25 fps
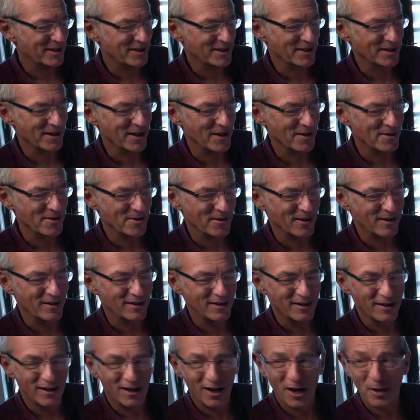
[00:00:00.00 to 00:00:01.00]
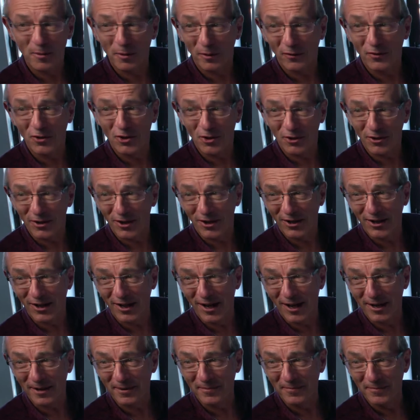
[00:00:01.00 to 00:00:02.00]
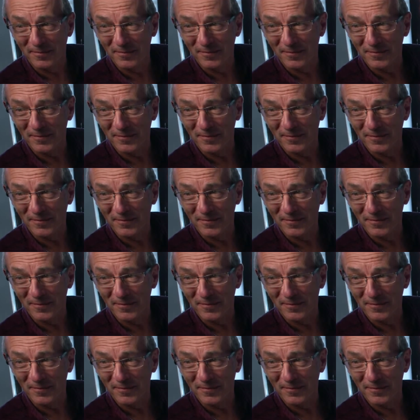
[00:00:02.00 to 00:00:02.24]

So I hope you've enjoyed looking at them.